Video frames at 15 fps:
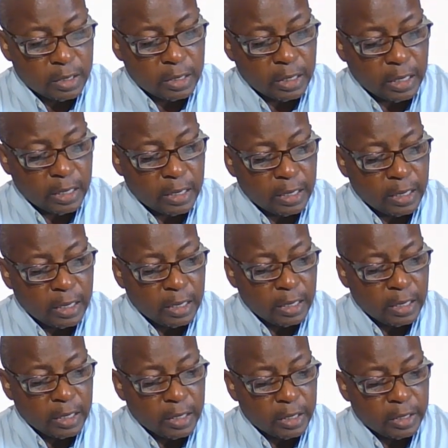Yeah,
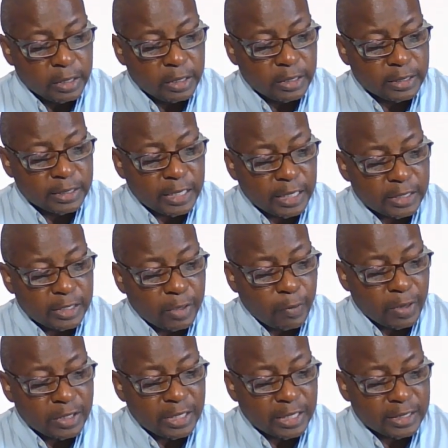these guys, they
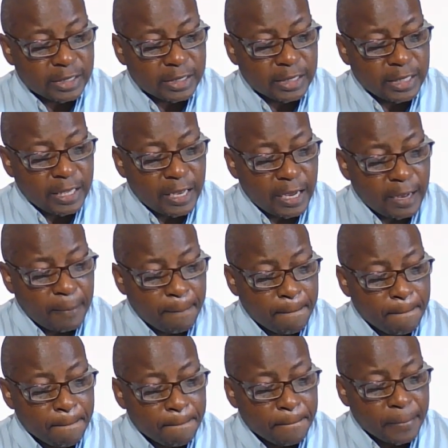were just there
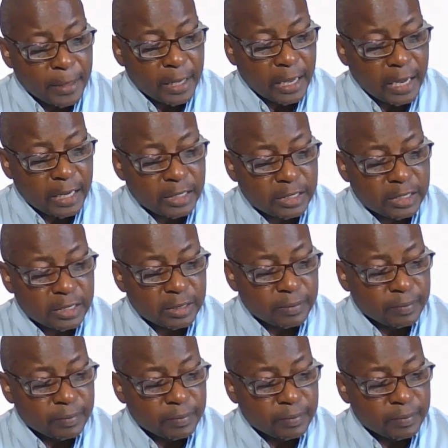and